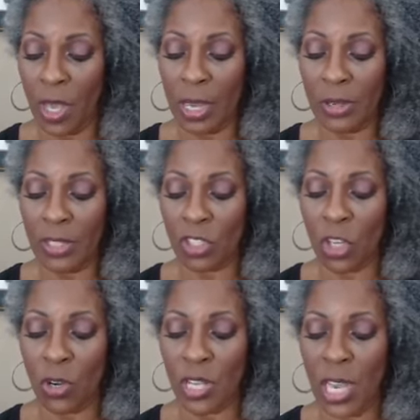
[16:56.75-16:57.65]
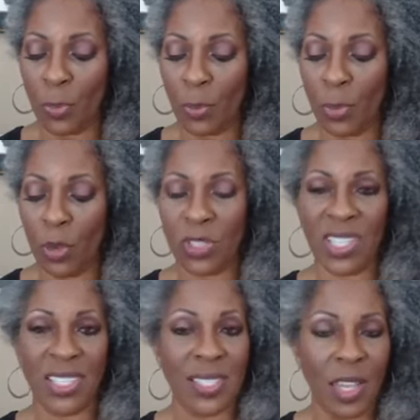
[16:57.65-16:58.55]
Now, his attorney had proposed
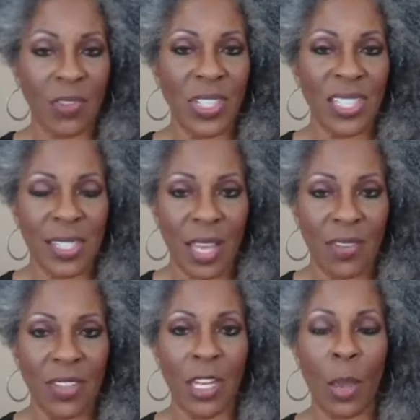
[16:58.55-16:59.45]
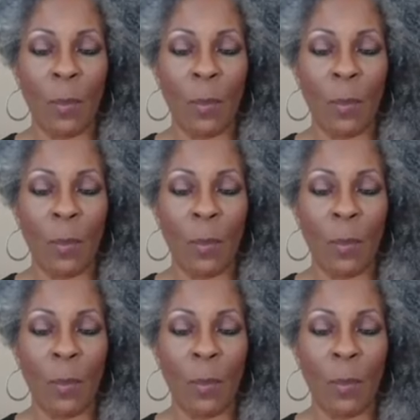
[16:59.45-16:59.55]
a $77